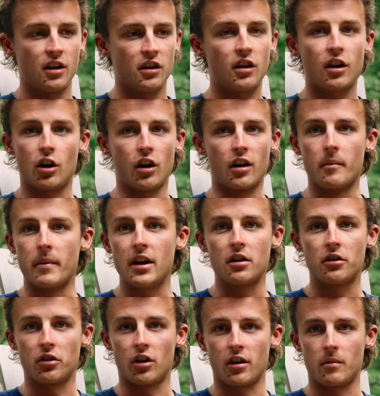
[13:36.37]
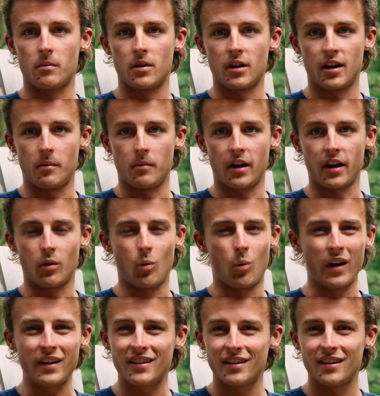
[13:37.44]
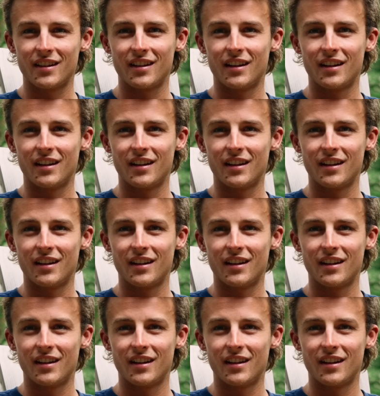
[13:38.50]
you got 100 meters on him. And I'm like, what?